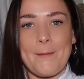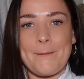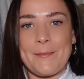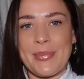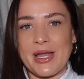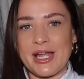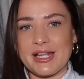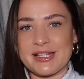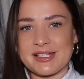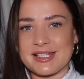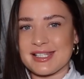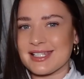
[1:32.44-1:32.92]

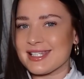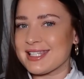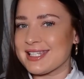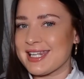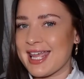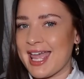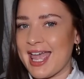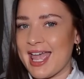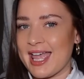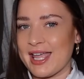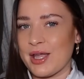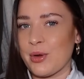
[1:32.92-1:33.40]
But
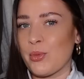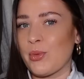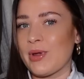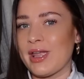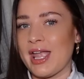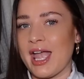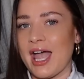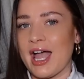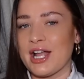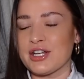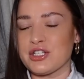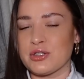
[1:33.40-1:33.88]
today
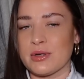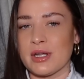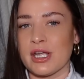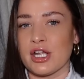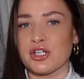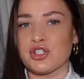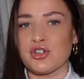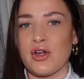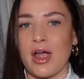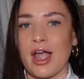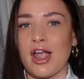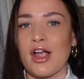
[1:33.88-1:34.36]
we are doing
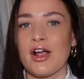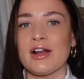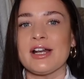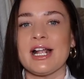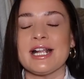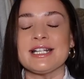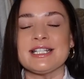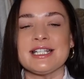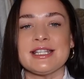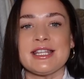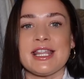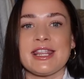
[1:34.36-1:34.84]
a try on.
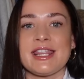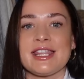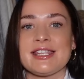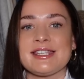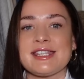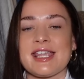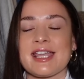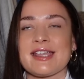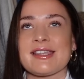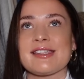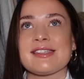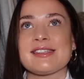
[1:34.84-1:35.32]
I did
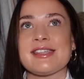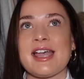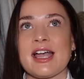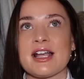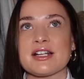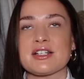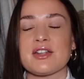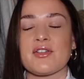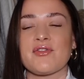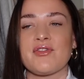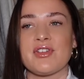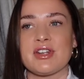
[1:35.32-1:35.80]
this
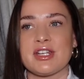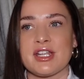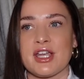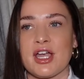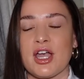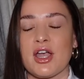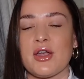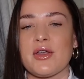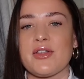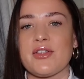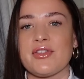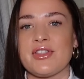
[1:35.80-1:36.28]
exact
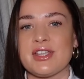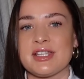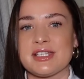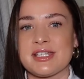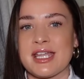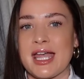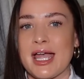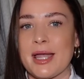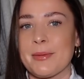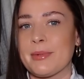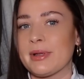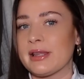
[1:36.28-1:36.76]
video this
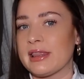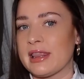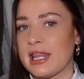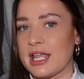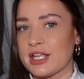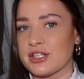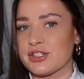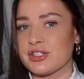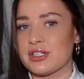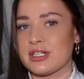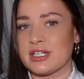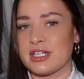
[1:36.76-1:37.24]
time
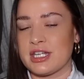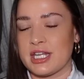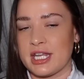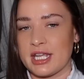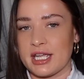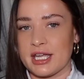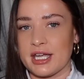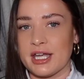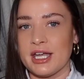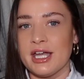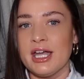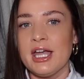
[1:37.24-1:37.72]
last
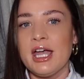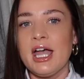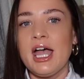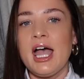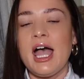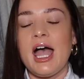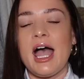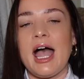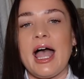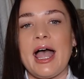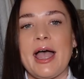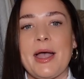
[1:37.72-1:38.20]
year,
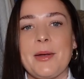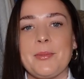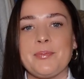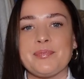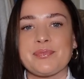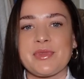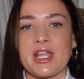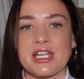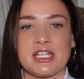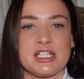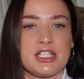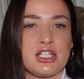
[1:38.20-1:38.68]

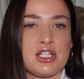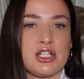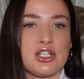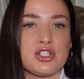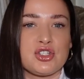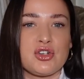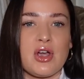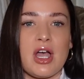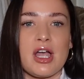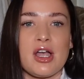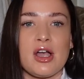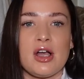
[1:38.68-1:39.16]
and I did a
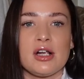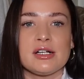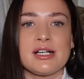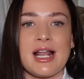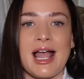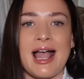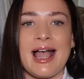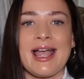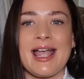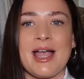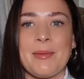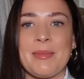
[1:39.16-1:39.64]
try on.
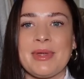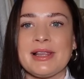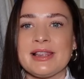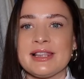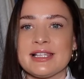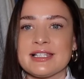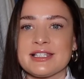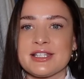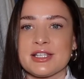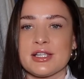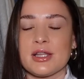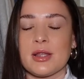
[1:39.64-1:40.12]
I am a
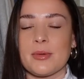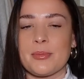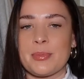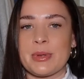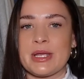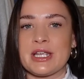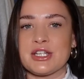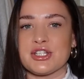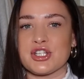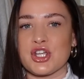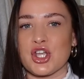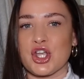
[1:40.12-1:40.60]
little
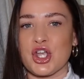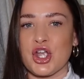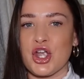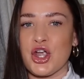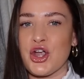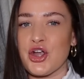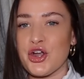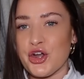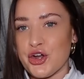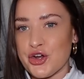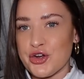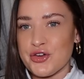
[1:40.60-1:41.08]
bit
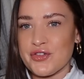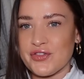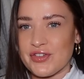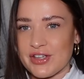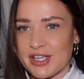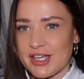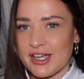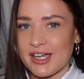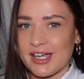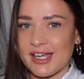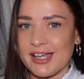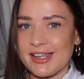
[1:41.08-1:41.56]

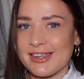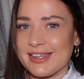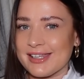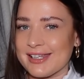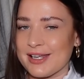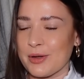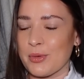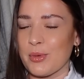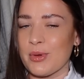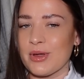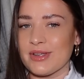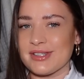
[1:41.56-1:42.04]
curvier
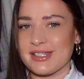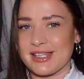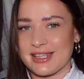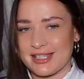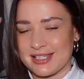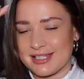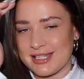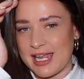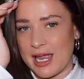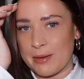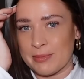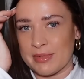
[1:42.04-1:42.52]
than I was
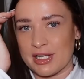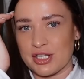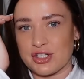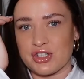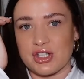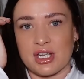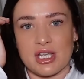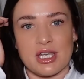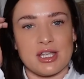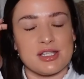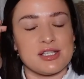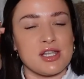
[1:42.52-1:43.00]
this time
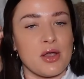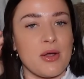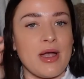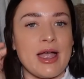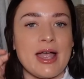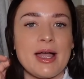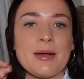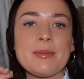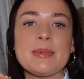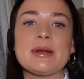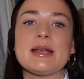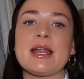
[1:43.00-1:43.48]
last year, so
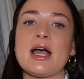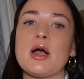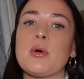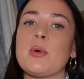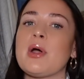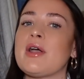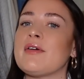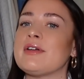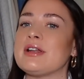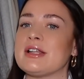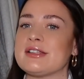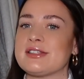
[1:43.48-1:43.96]
I am now
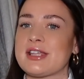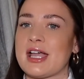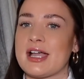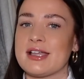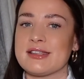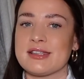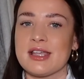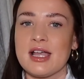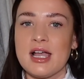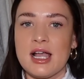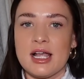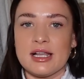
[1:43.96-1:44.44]
wearing a
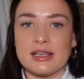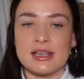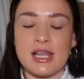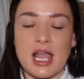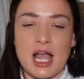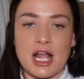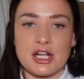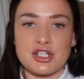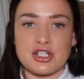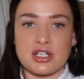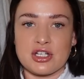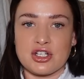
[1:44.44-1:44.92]
size
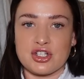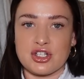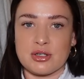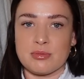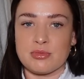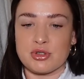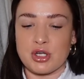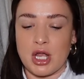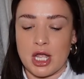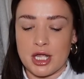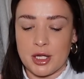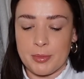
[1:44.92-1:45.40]
large in
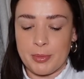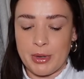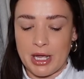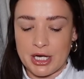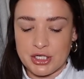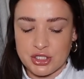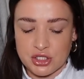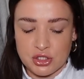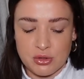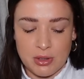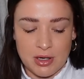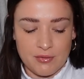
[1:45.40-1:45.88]
Gymshark, but
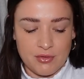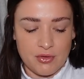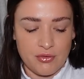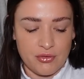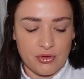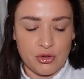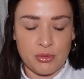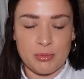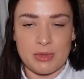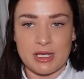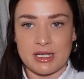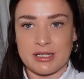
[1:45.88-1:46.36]
I do have a
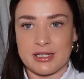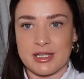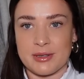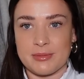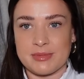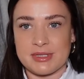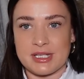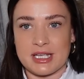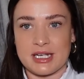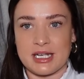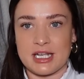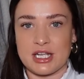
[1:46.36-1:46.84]
few
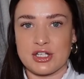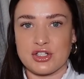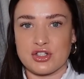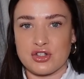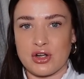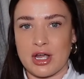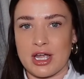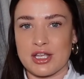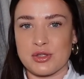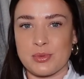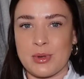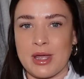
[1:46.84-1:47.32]
mediums in here to
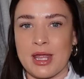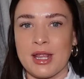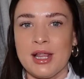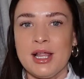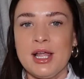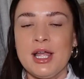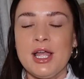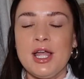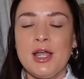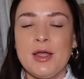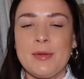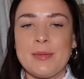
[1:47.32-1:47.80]
try as well,
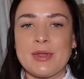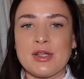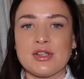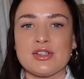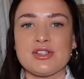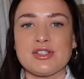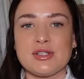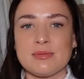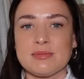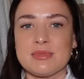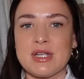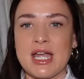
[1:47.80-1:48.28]

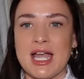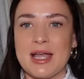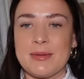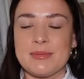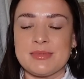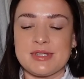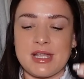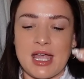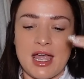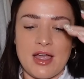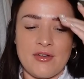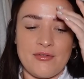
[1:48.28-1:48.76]
because
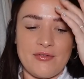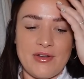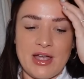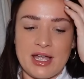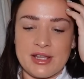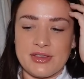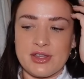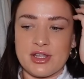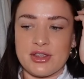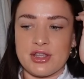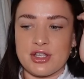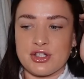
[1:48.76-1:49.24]
sometimes I
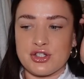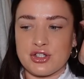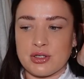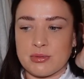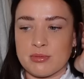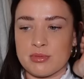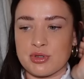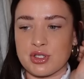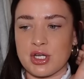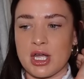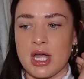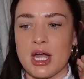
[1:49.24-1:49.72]
find that the
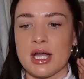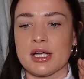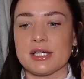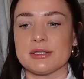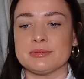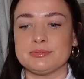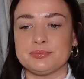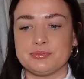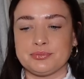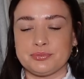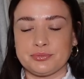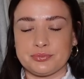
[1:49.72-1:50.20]

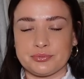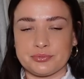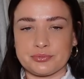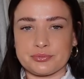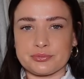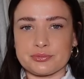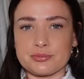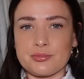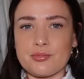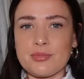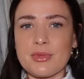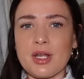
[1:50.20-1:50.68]
Gymshark
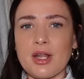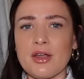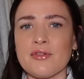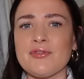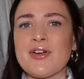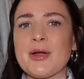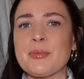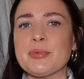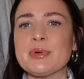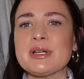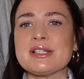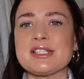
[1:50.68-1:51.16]

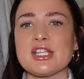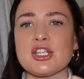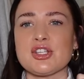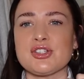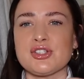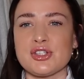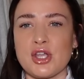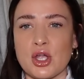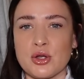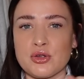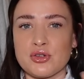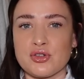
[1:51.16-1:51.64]
fabrics are
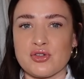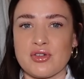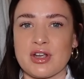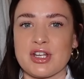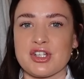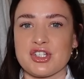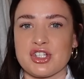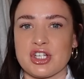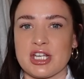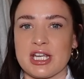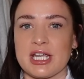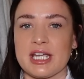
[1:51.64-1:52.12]
so
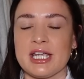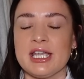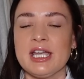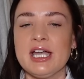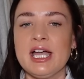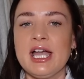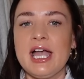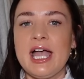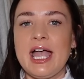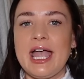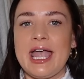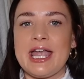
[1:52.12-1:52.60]
stretchy,
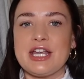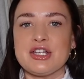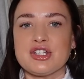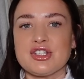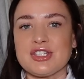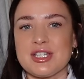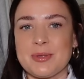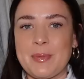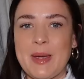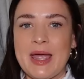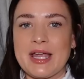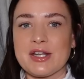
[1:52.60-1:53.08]
it
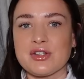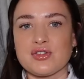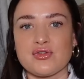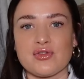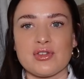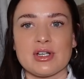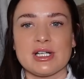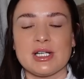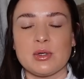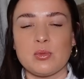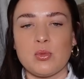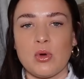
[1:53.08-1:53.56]
just depends
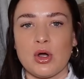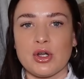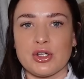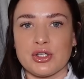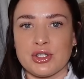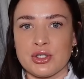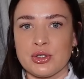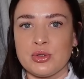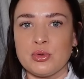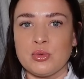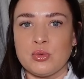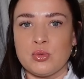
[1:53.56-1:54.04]
really what
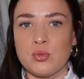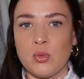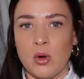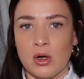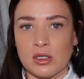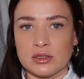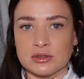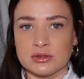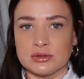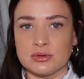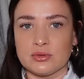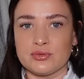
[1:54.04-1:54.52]
you
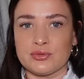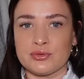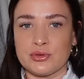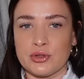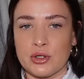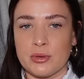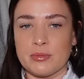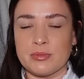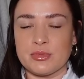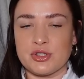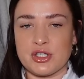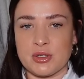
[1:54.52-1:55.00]
want
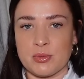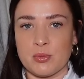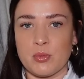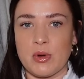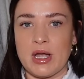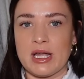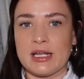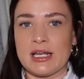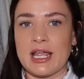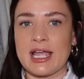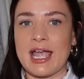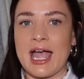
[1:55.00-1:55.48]
from gym
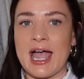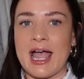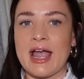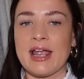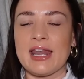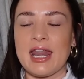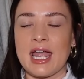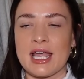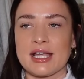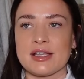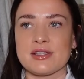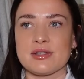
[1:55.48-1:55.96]
wear. Like,
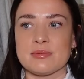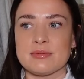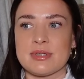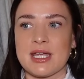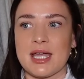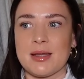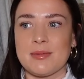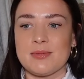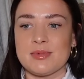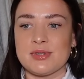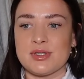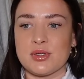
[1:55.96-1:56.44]
I like
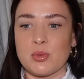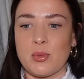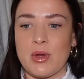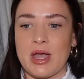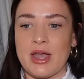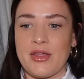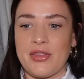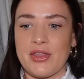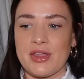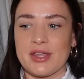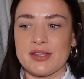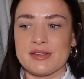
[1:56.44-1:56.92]
sometimes to
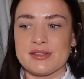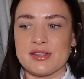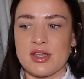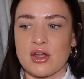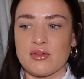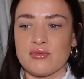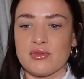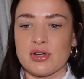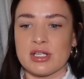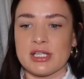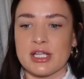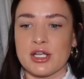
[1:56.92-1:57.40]
wear things
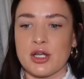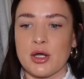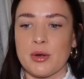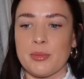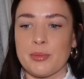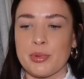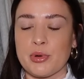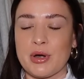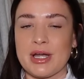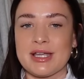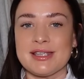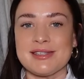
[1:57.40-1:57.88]
that are really
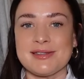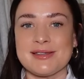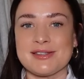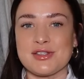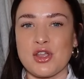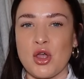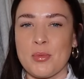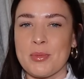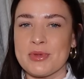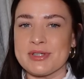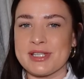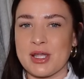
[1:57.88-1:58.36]
compressed. It's
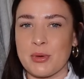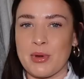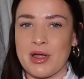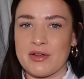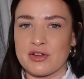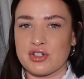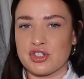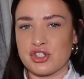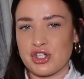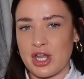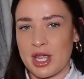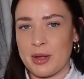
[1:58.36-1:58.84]
almost like
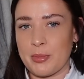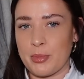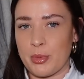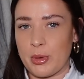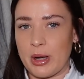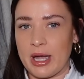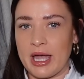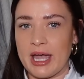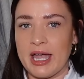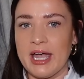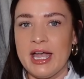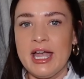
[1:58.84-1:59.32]
wearing
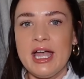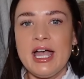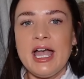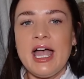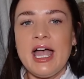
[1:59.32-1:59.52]
shapewear,